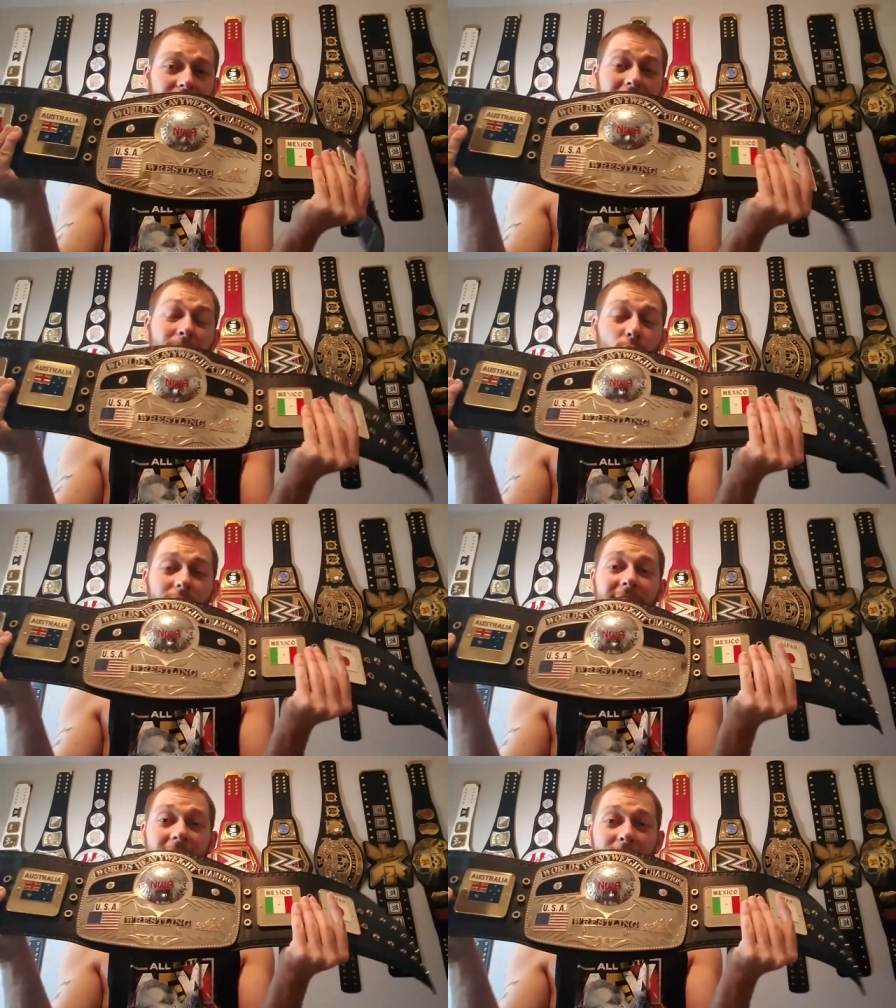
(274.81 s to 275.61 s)
I am
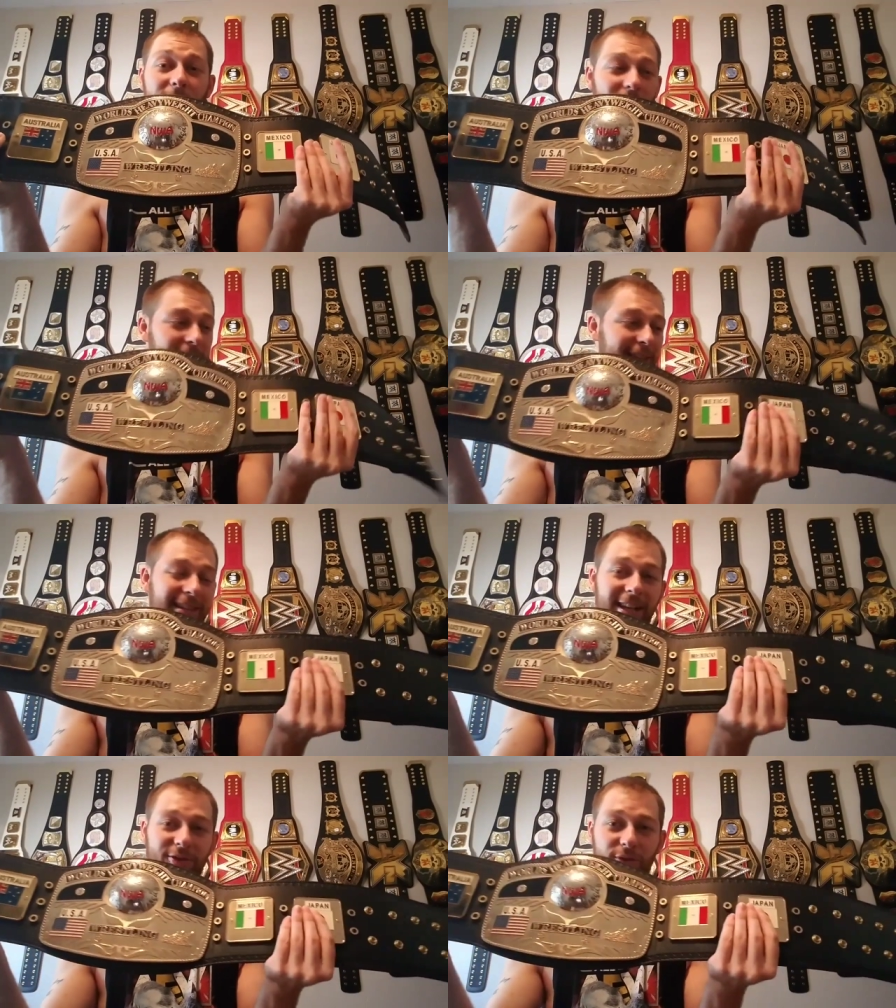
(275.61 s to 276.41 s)
really happy though that the
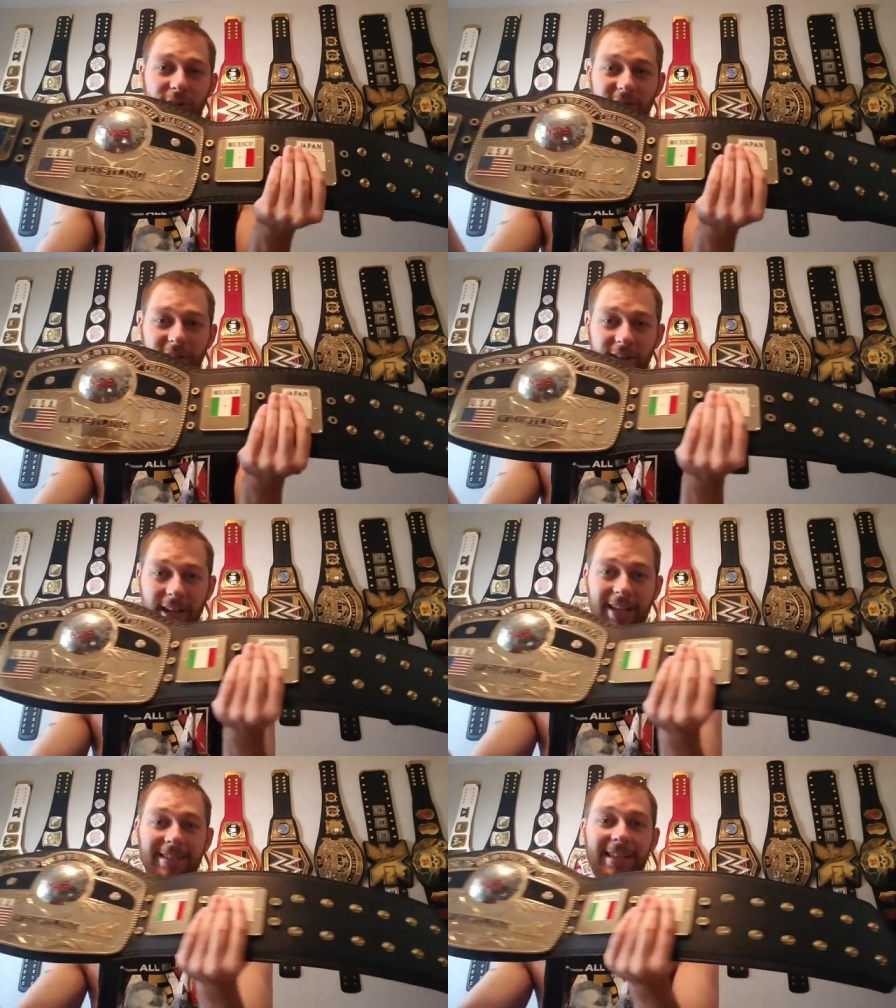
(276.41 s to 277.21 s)
National Wrestling
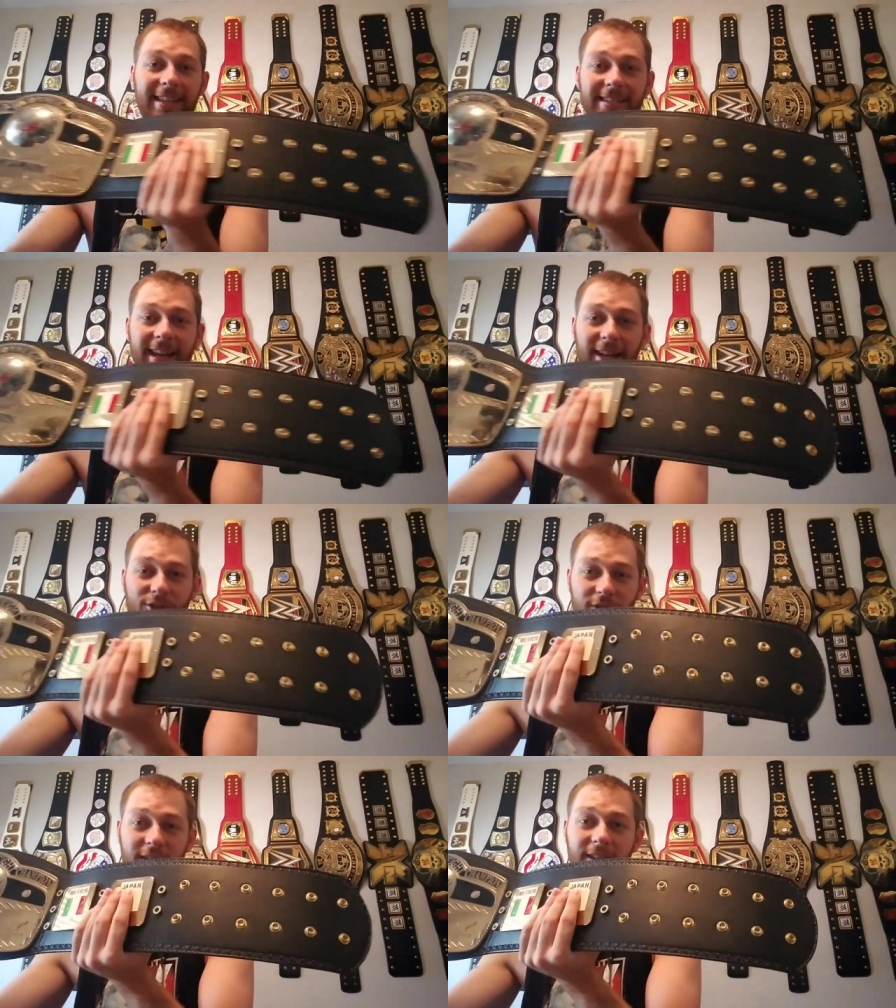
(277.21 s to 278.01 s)
Alliance is
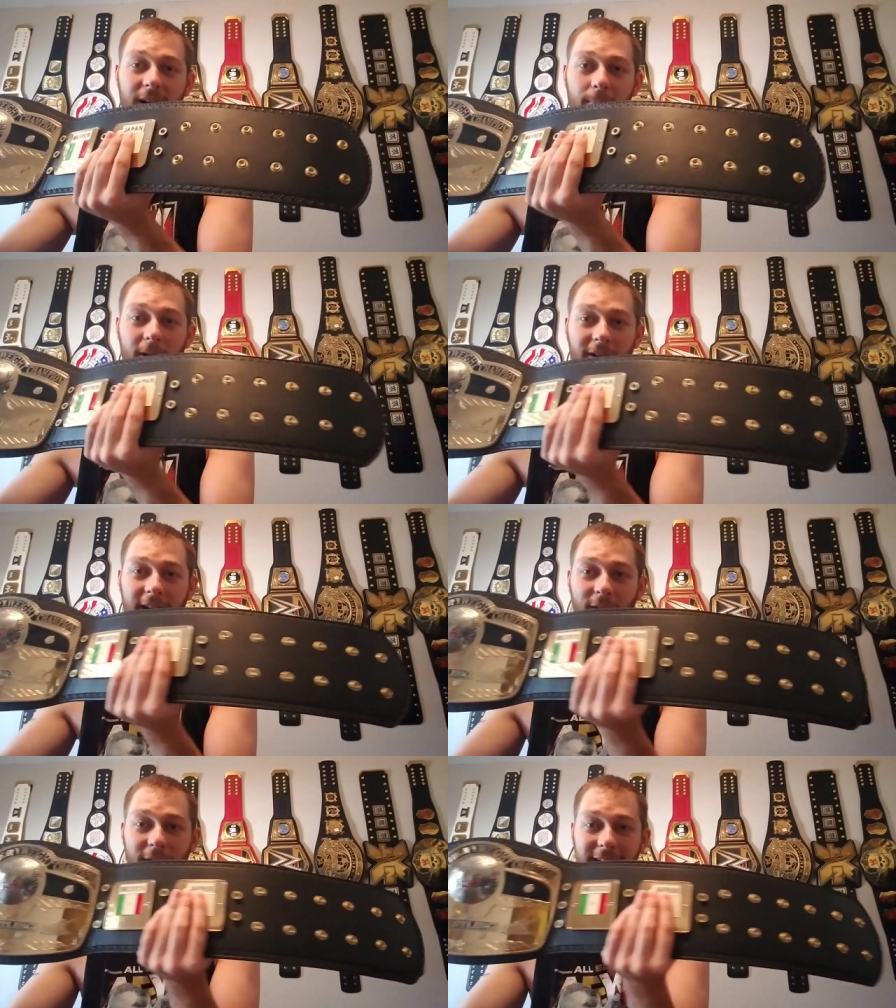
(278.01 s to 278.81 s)
actually it got bought
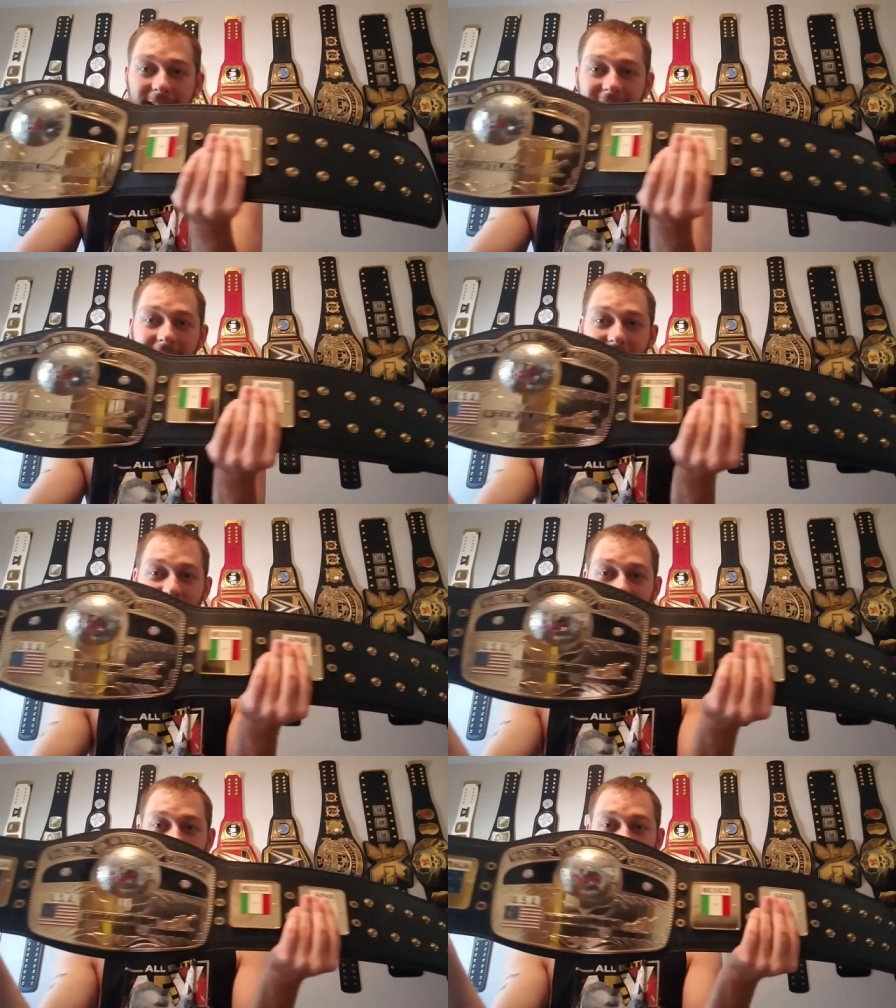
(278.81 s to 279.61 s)
out and is
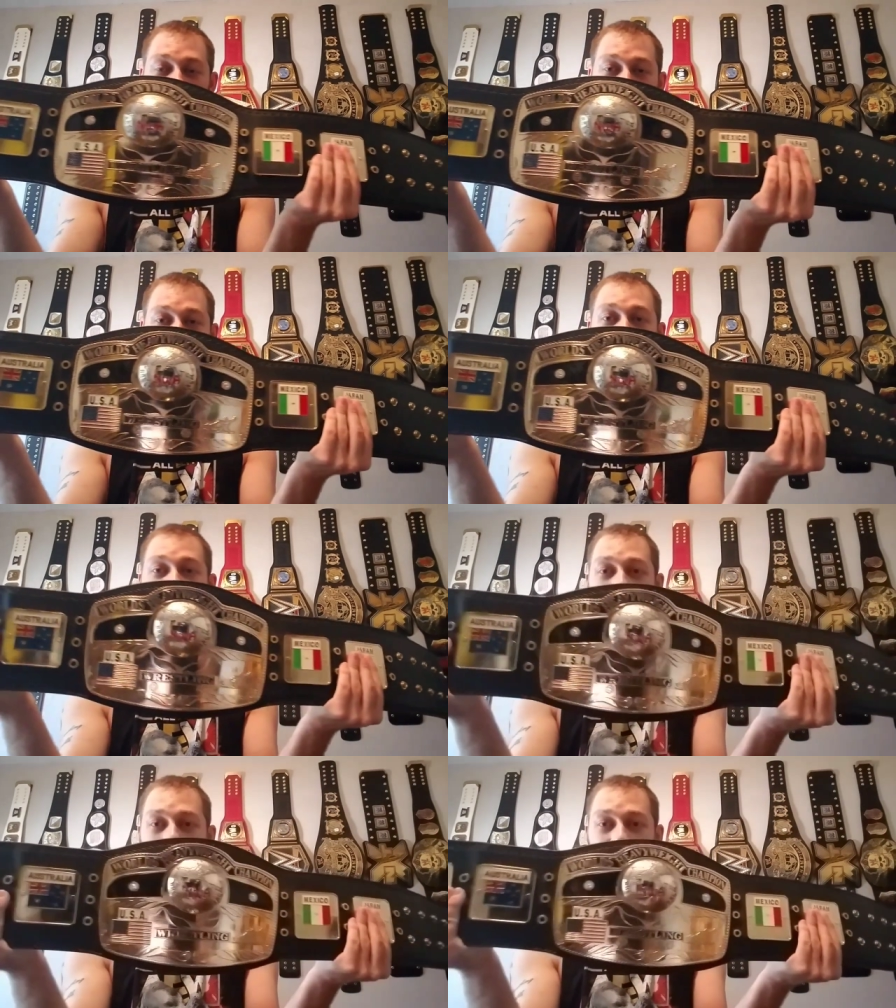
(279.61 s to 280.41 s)
actually um,
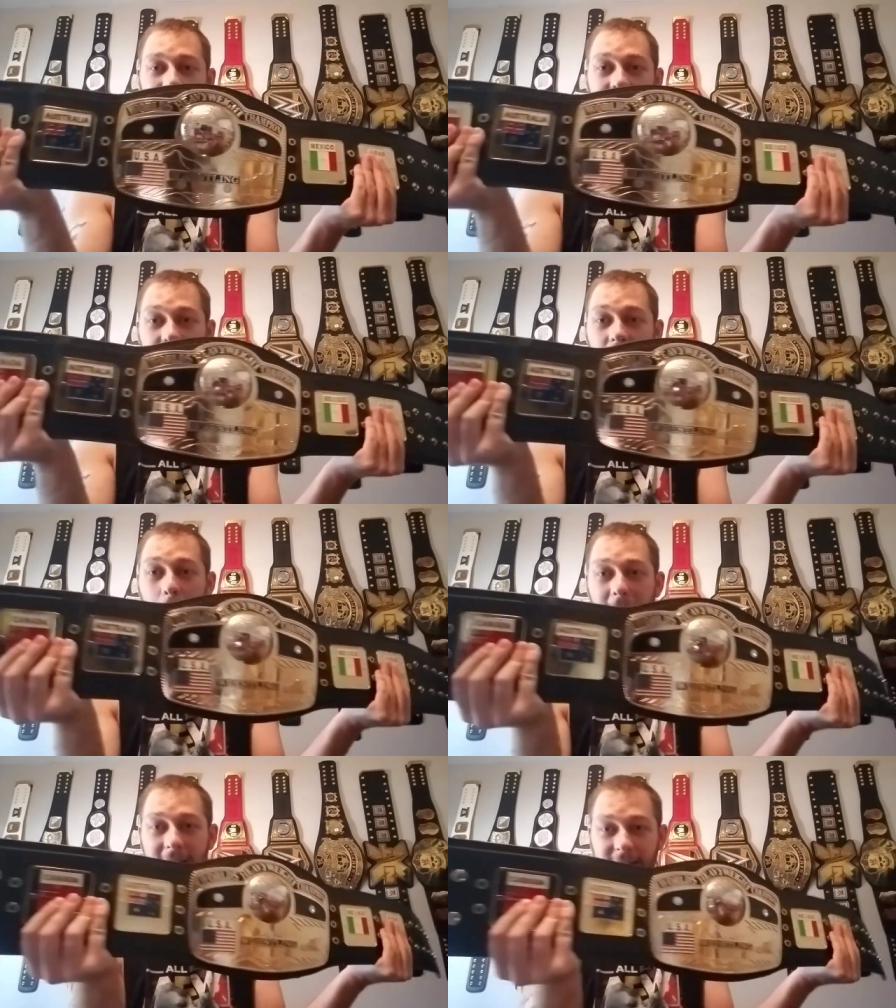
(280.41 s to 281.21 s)
making a
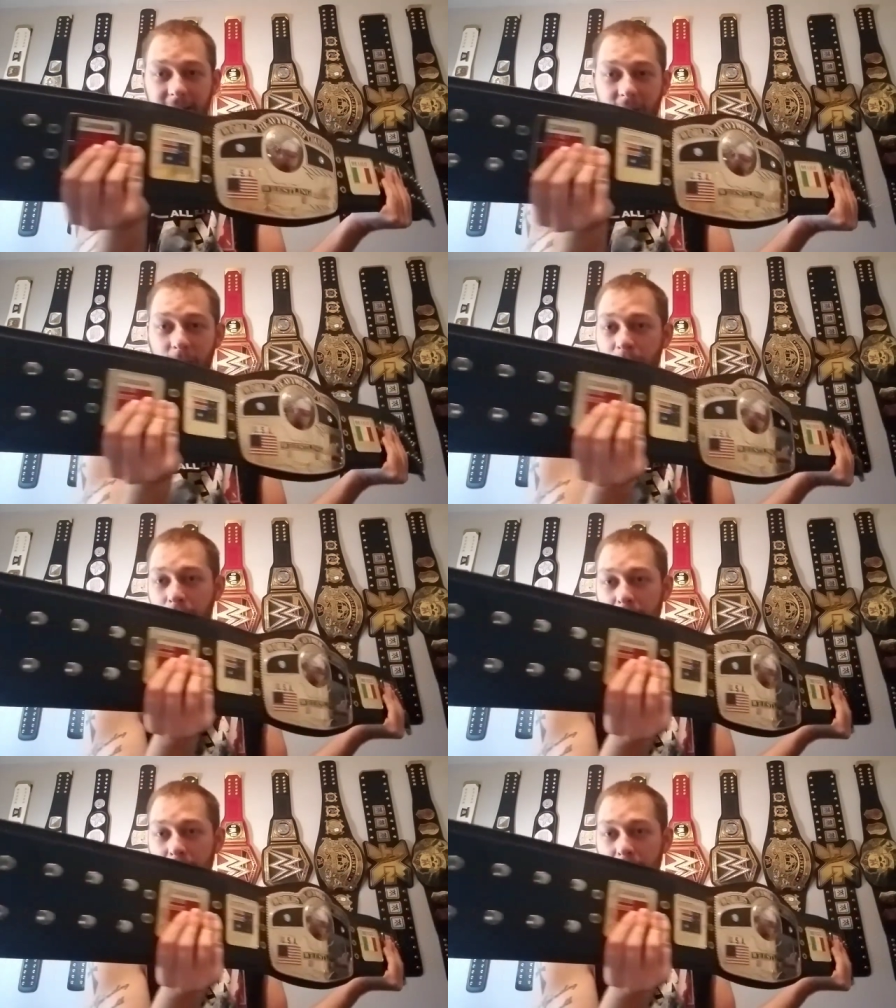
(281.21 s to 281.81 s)
comeback now.